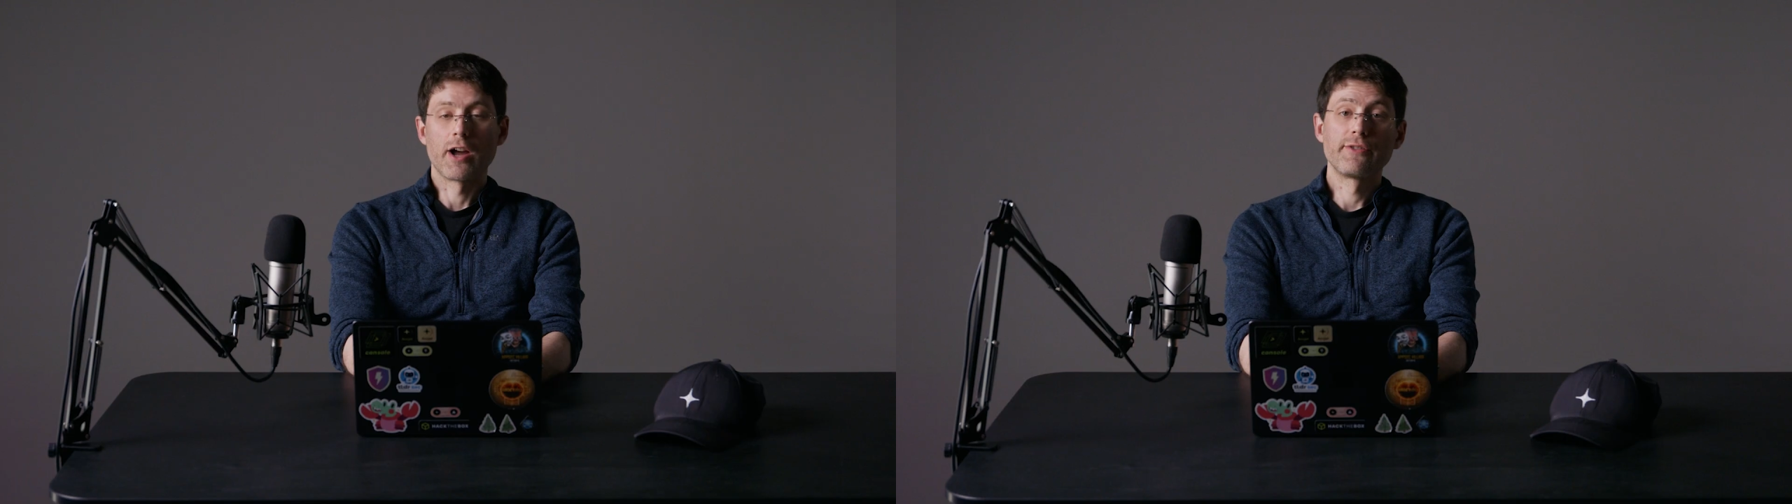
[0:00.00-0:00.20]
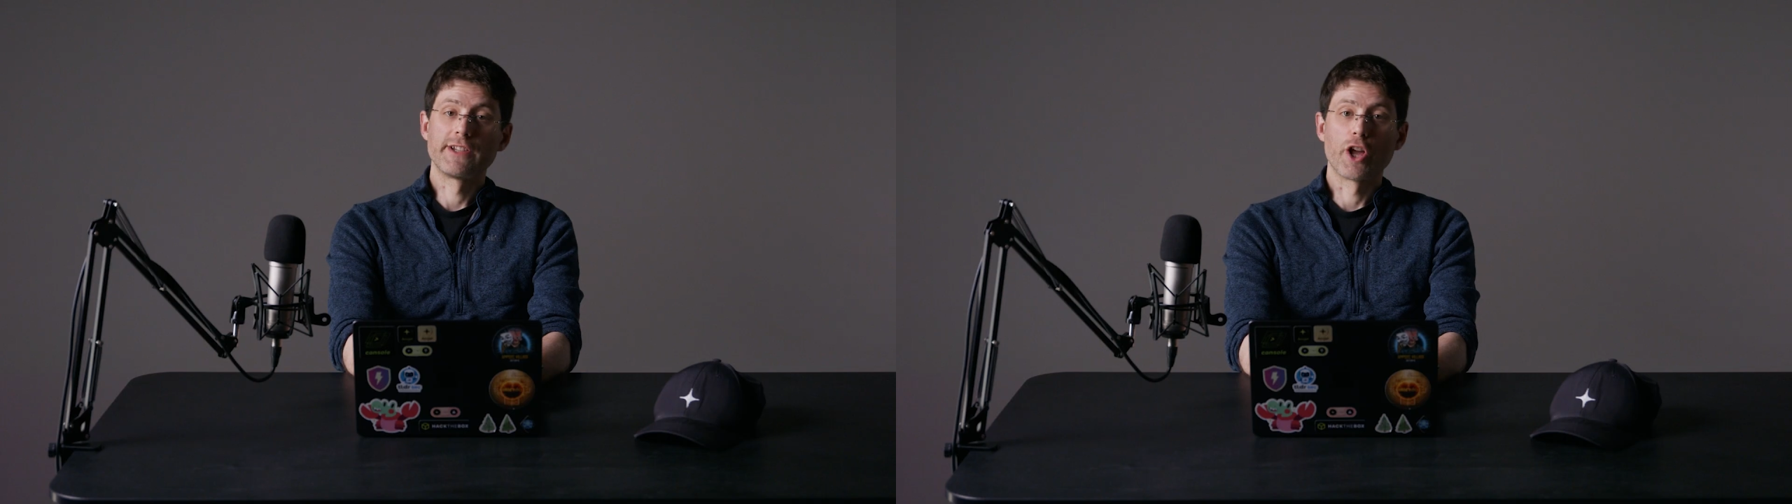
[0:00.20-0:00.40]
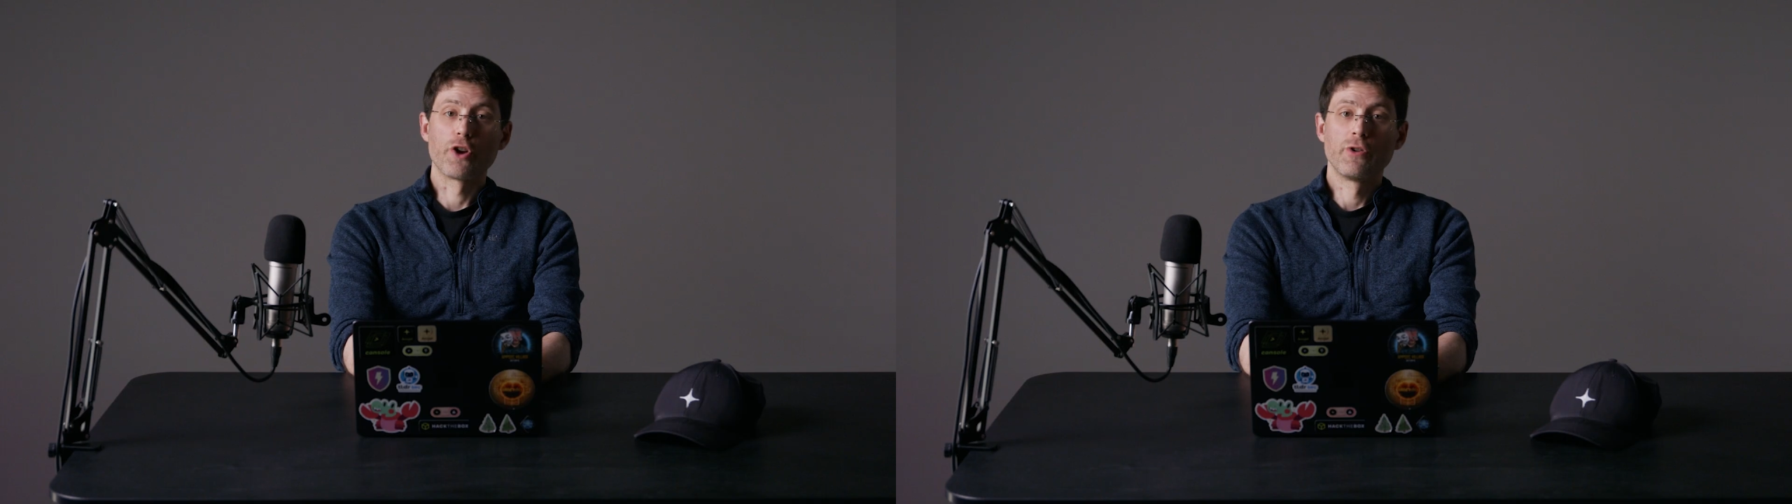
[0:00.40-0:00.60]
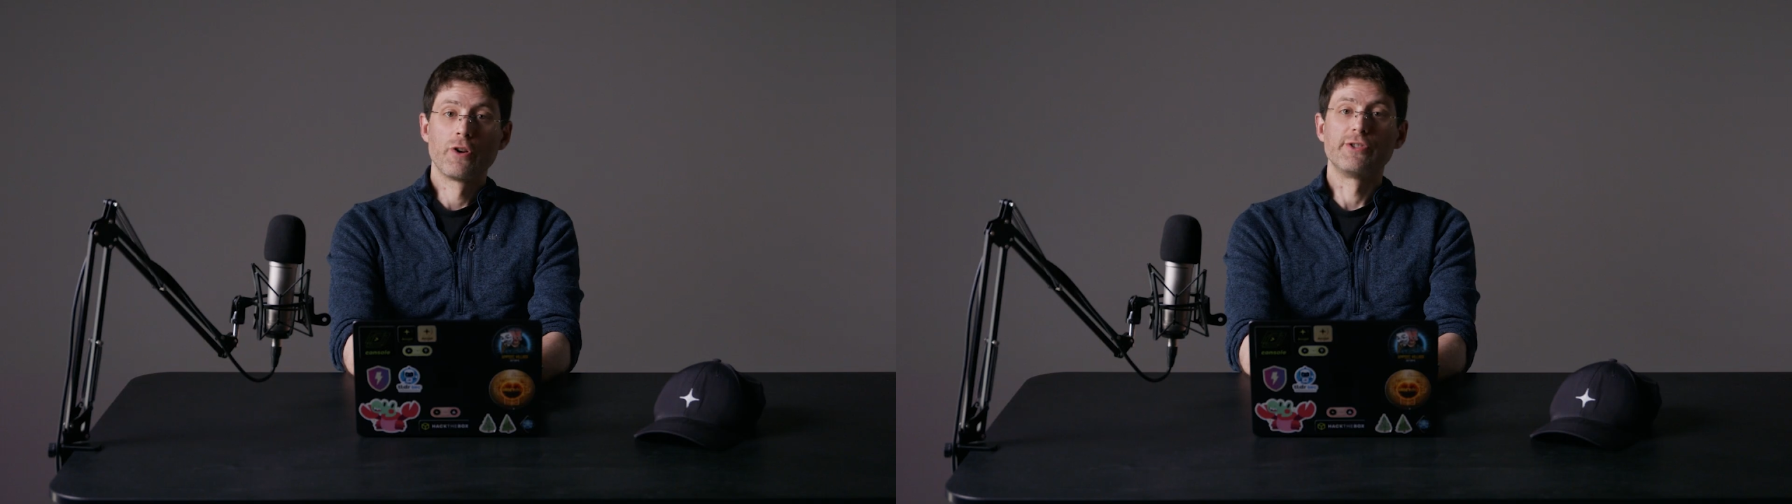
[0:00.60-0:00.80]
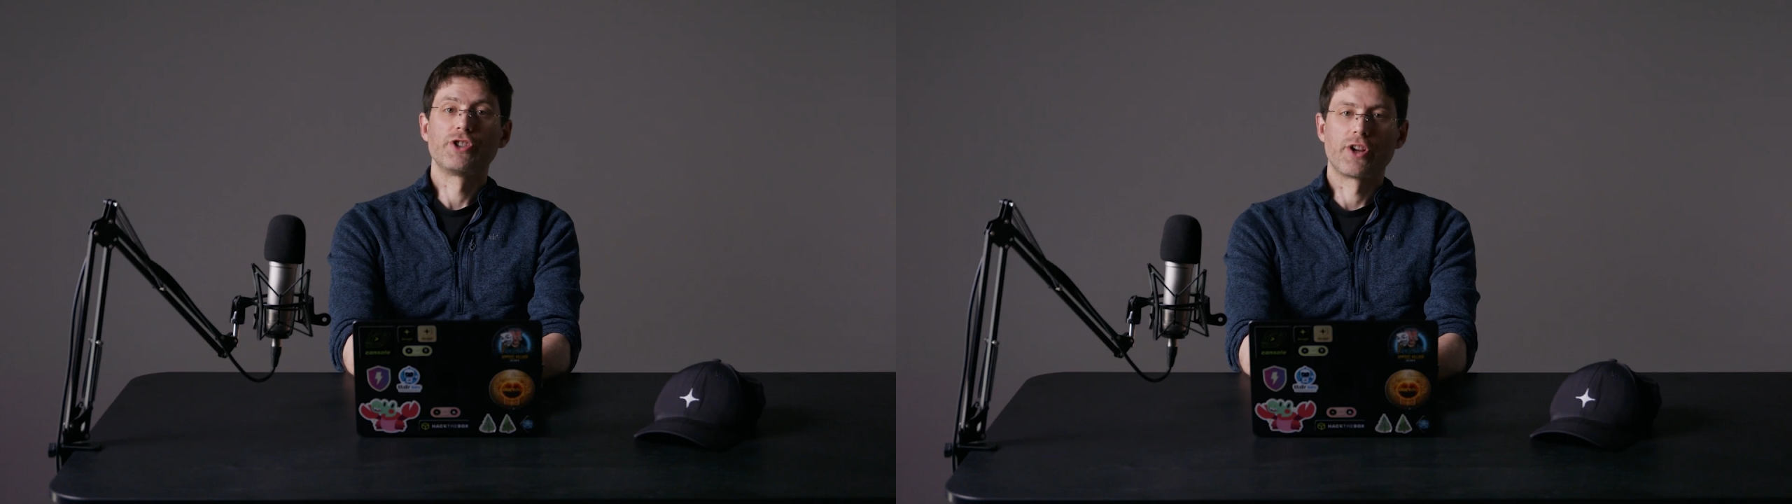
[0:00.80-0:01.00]
other video
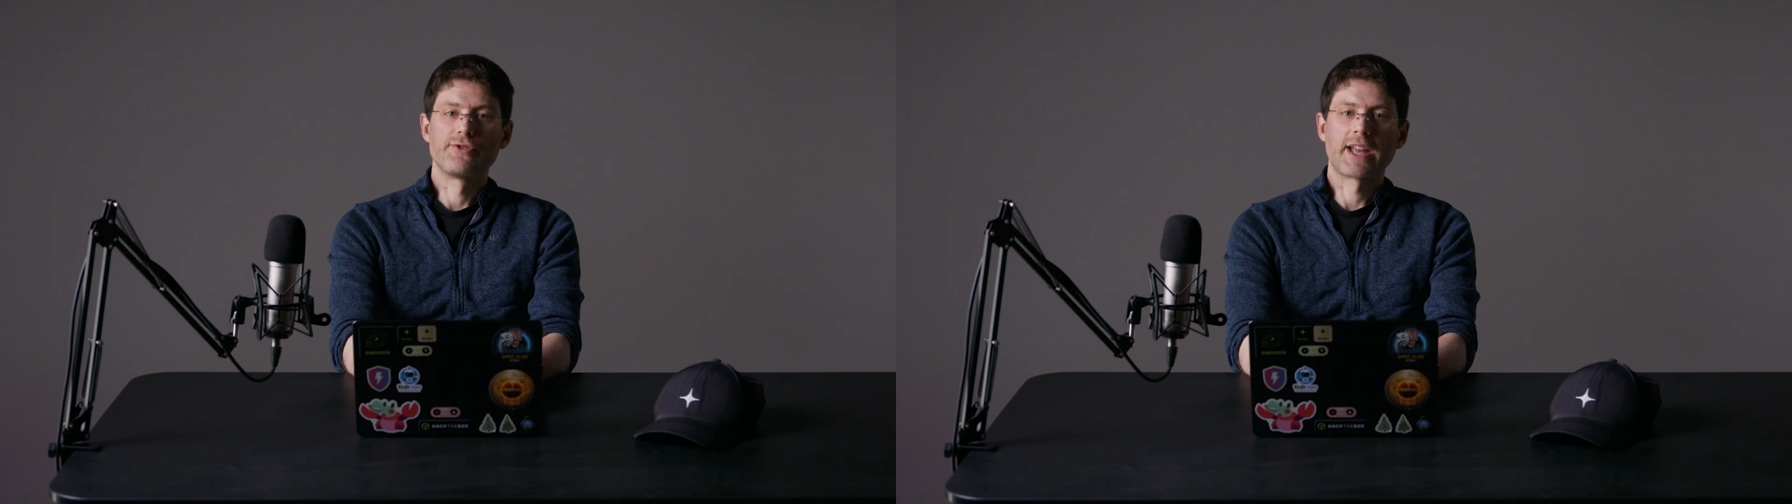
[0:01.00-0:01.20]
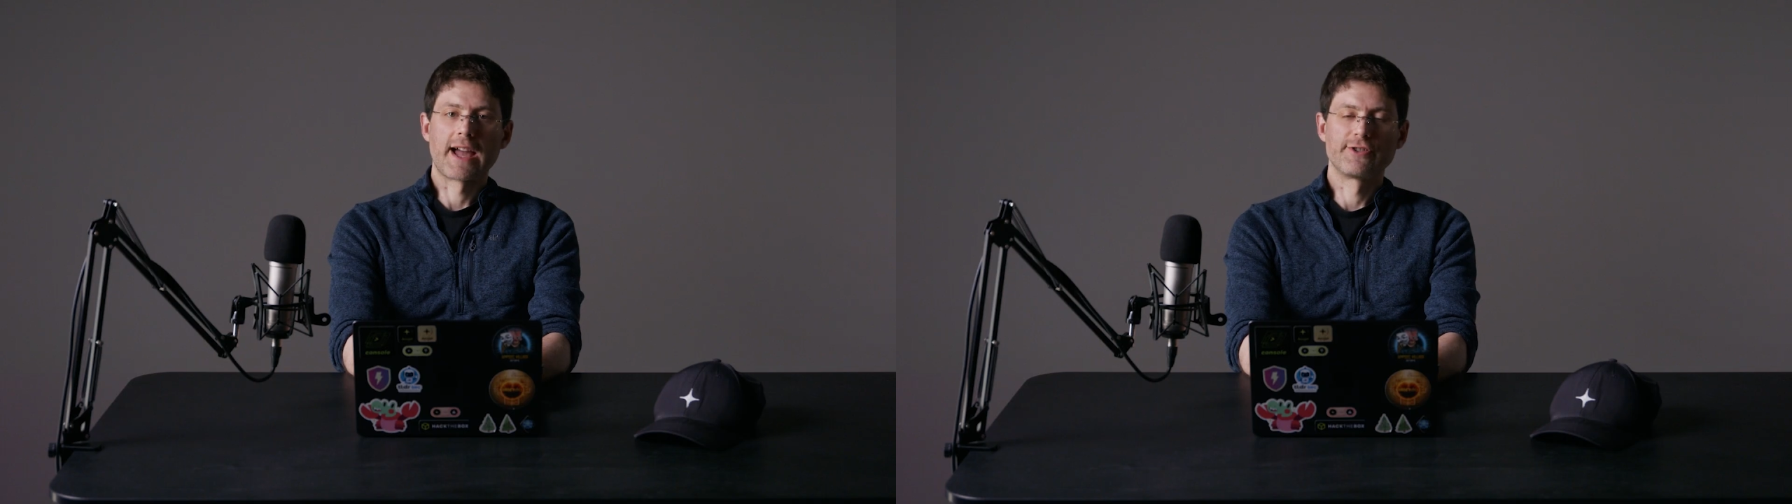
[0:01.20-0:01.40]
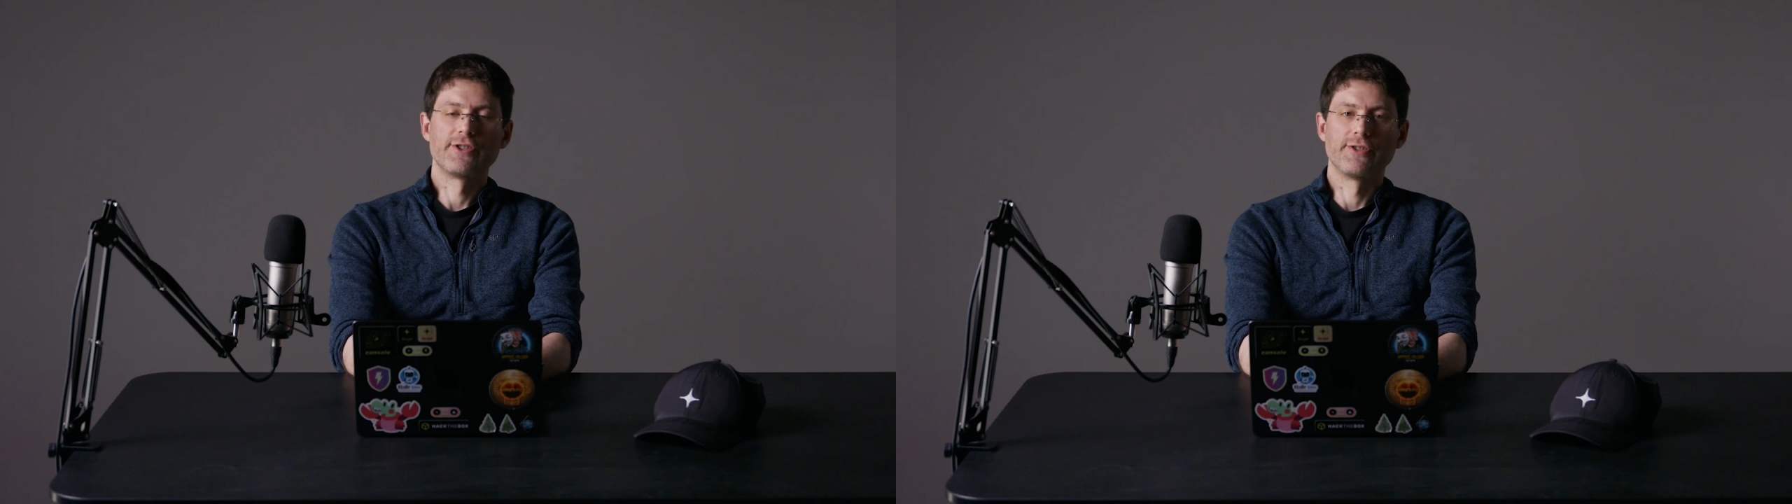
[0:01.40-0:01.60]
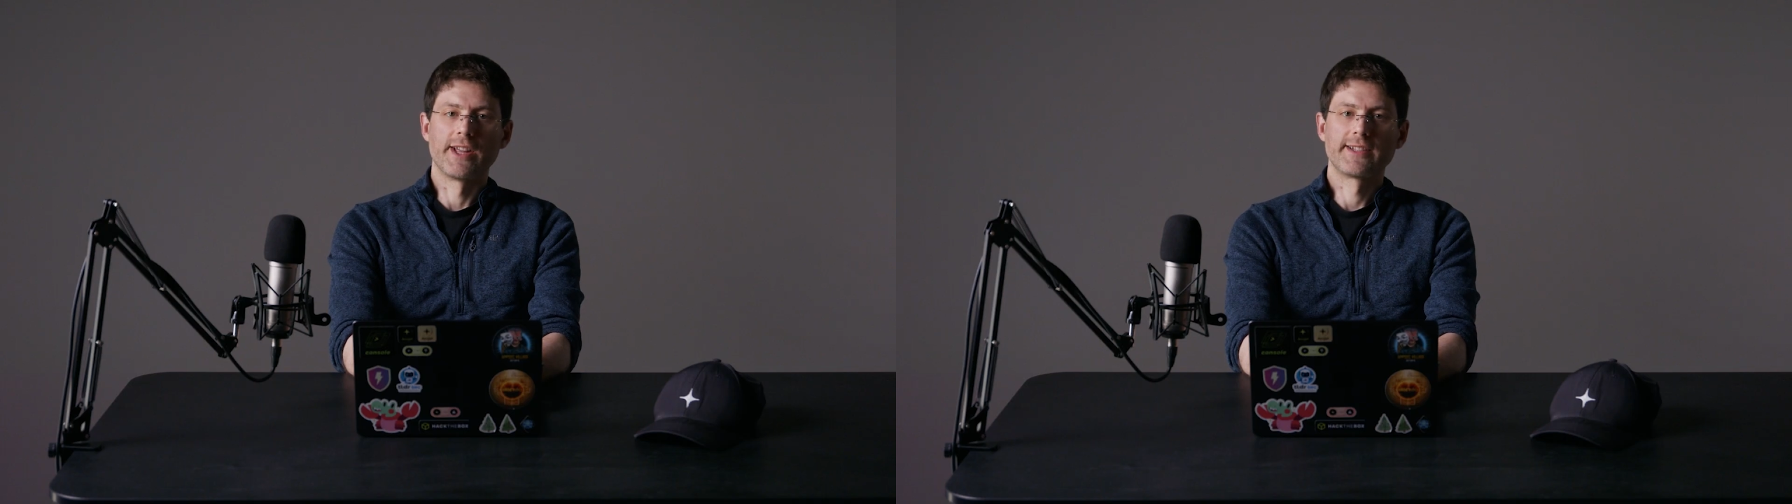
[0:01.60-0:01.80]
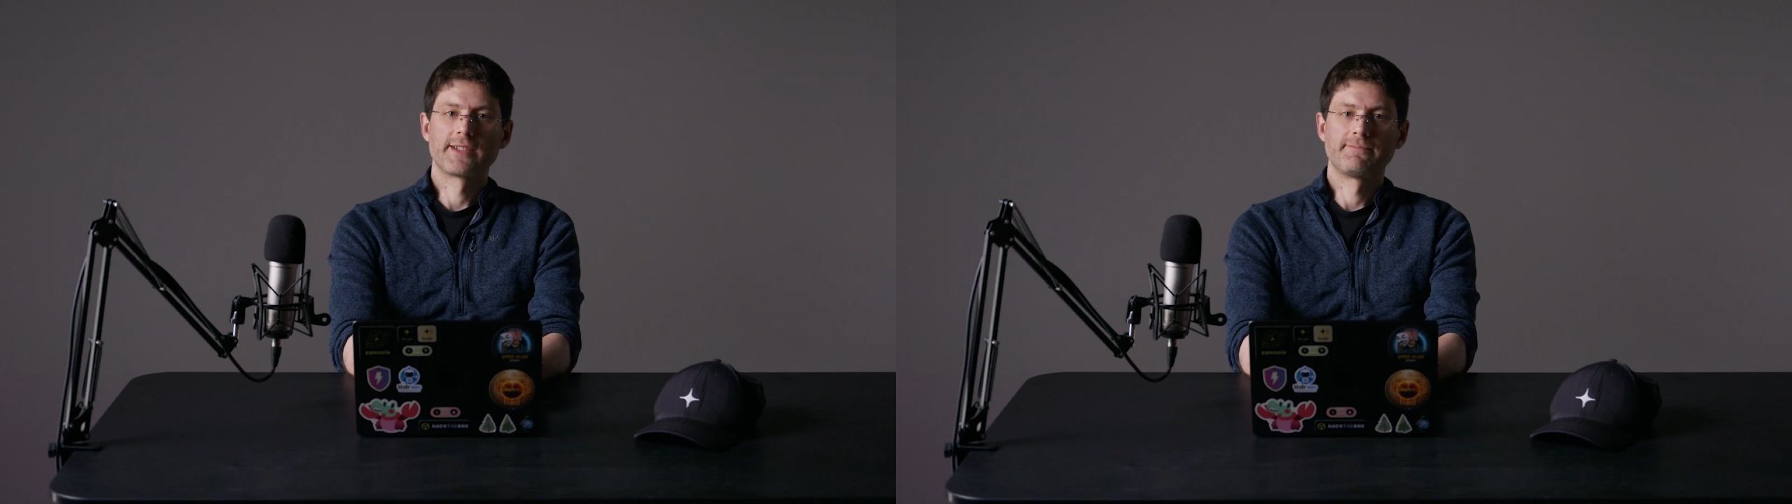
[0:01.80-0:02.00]
which shows how to do
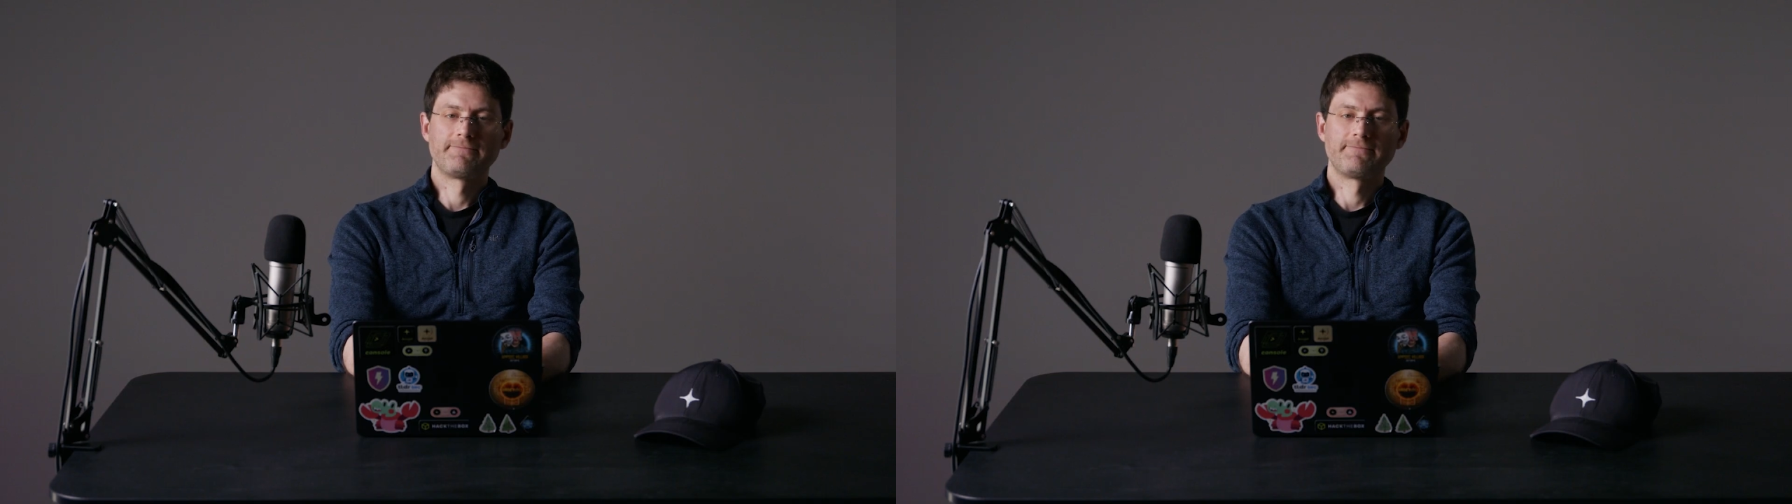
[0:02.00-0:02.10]
this.